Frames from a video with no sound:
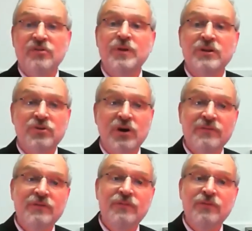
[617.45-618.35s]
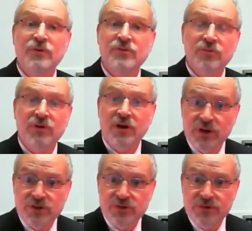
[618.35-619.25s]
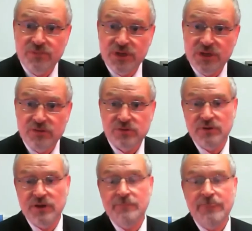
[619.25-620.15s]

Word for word: been a driving force throughout much of human history.